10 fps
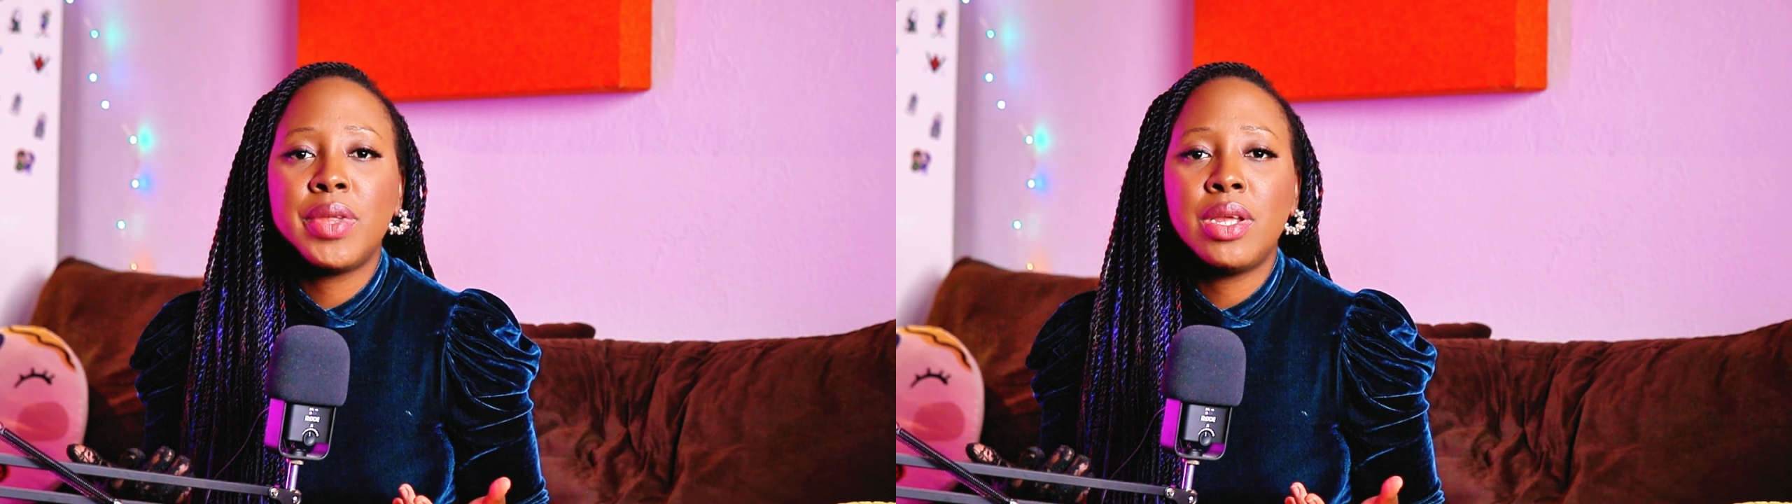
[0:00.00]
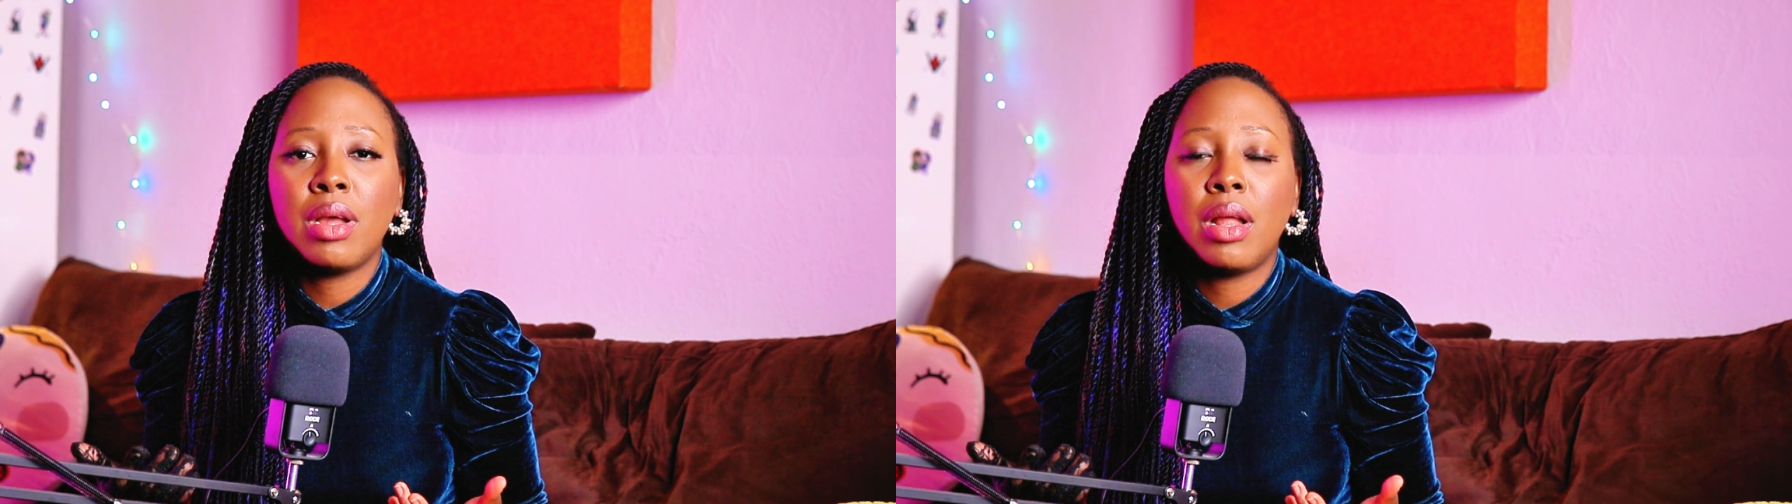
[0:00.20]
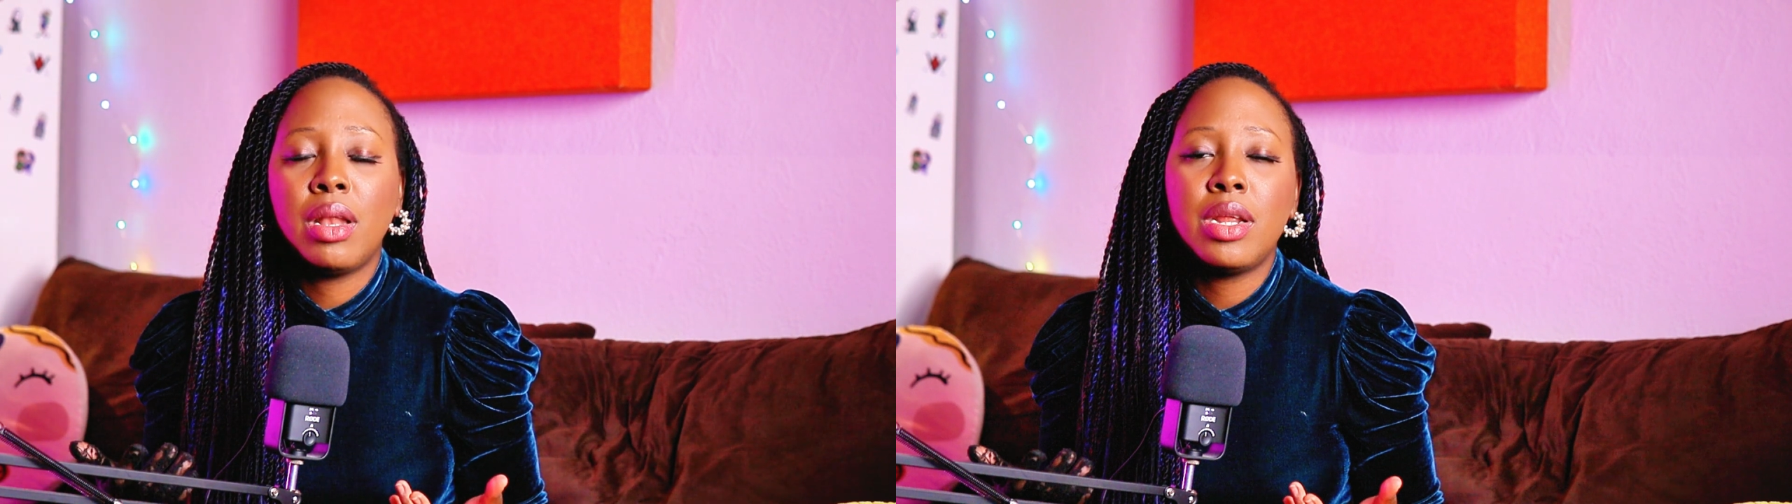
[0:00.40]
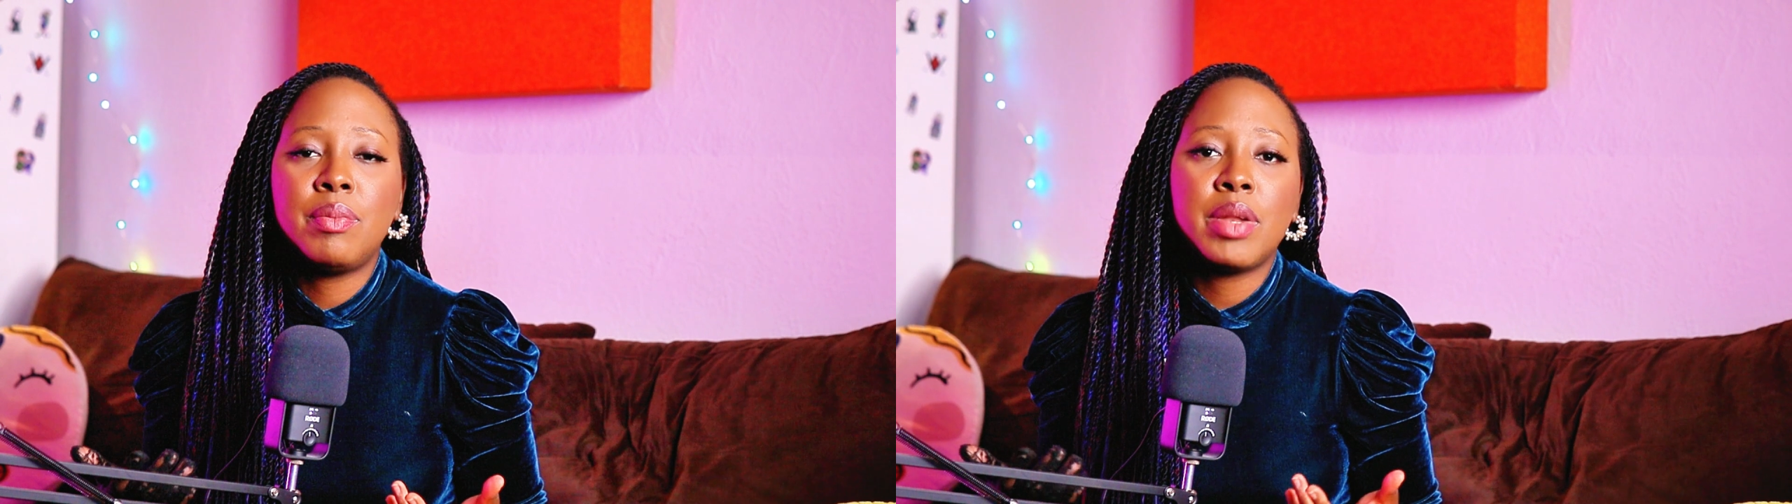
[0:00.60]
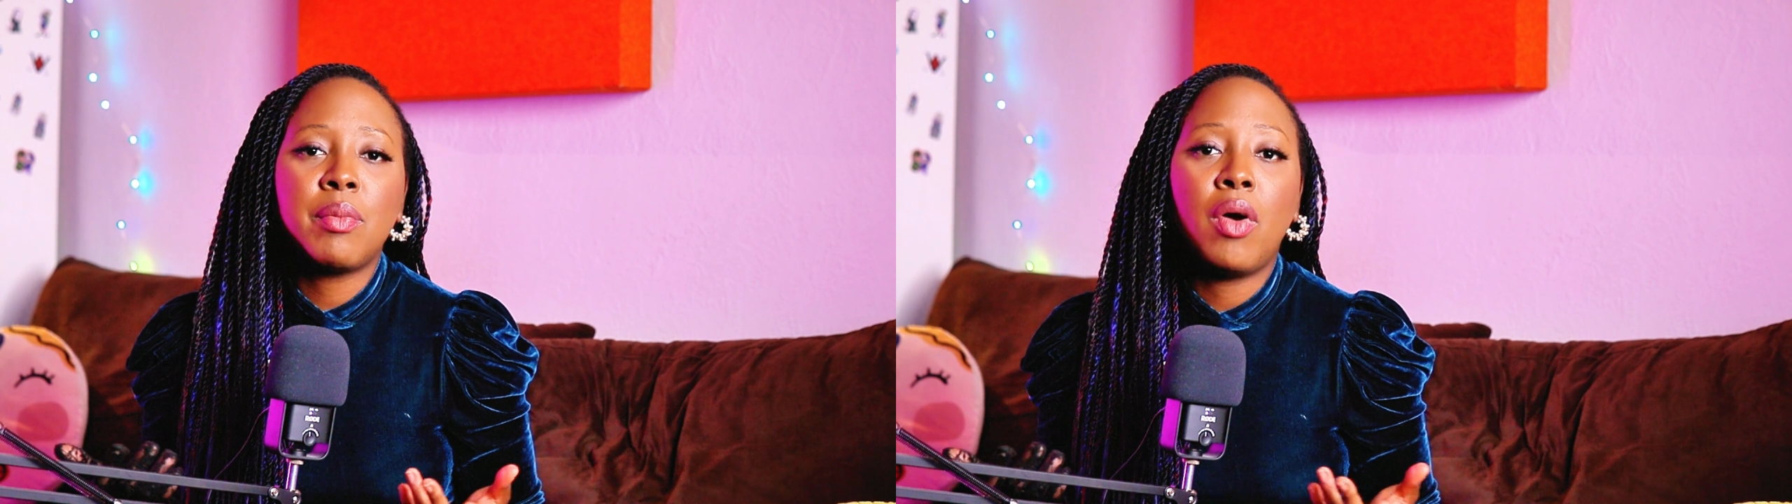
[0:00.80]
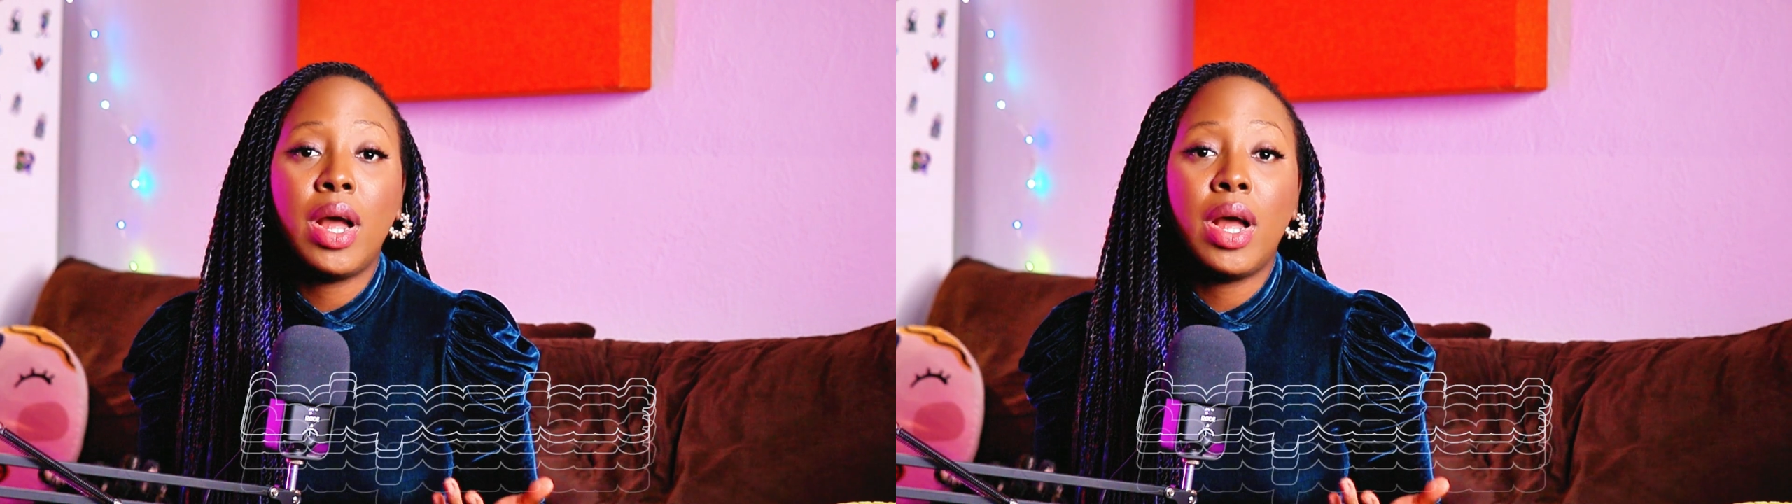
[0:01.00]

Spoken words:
be a little bit more